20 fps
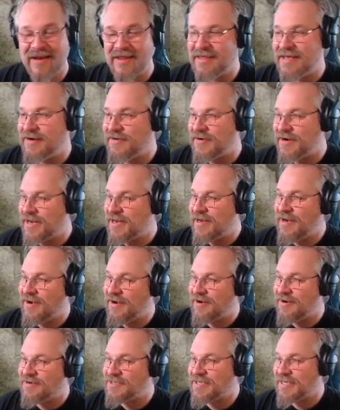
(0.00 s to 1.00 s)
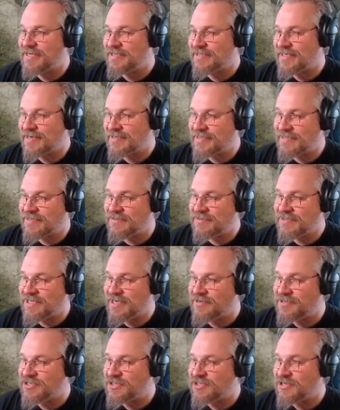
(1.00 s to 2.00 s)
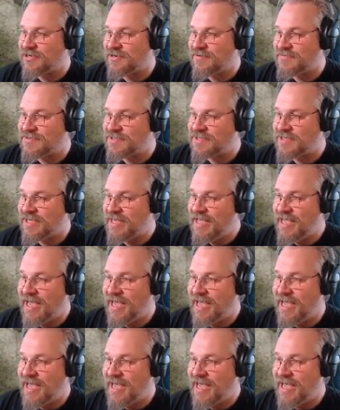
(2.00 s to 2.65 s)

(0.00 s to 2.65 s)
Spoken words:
of theory here, is that Daxgaltir serves